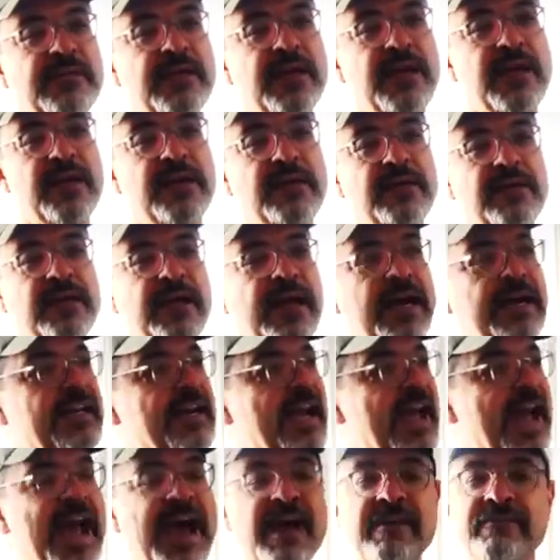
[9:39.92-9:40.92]
a day, I'd
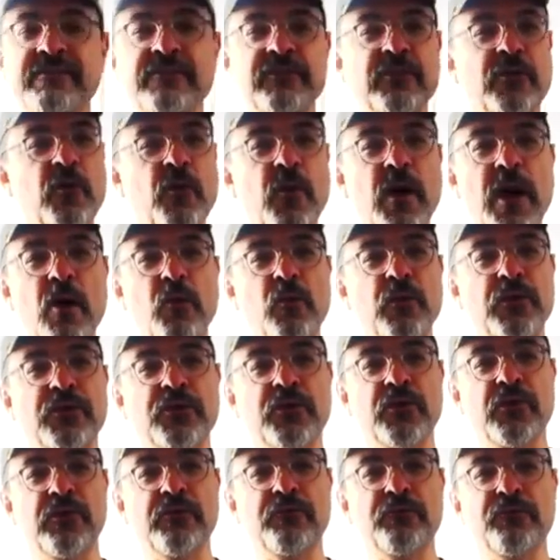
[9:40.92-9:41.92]
have to go out with
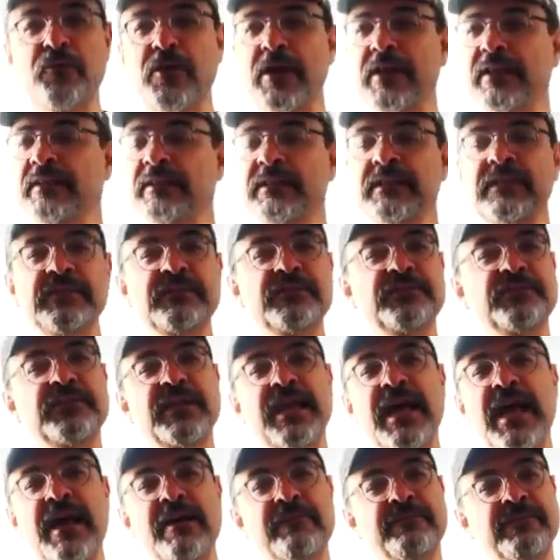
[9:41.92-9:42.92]
her for at least
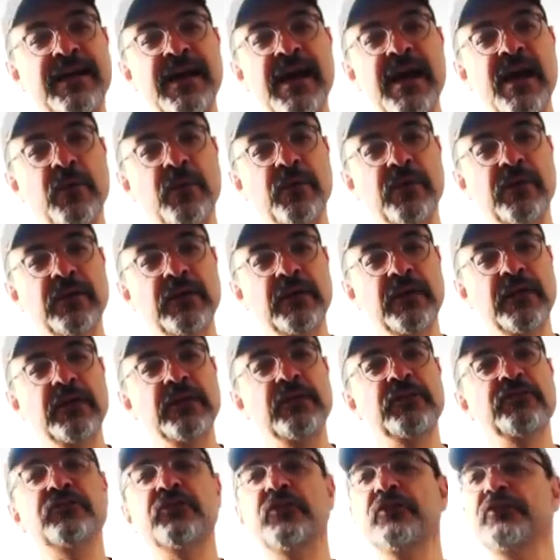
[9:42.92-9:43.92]
a half hour.
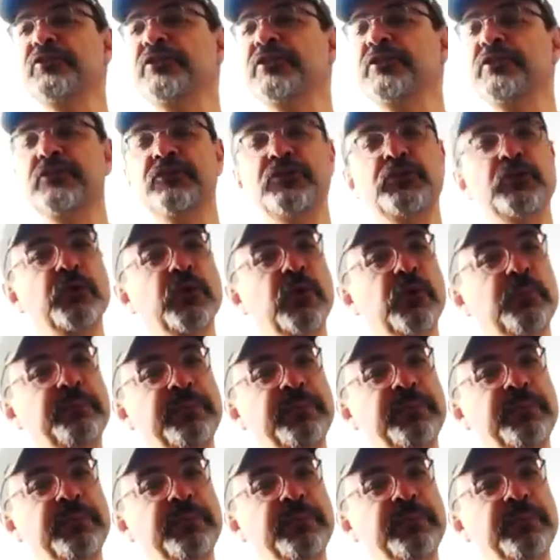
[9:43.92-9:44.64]
So she'd do her